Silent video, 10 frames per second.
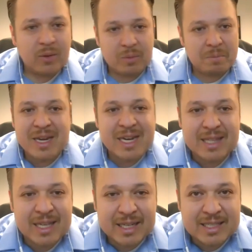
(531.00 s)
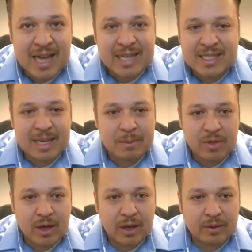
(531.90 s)
meaning the exact same
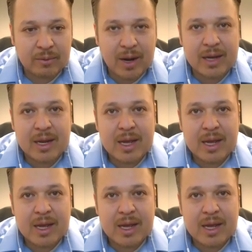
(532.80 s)
thing, right?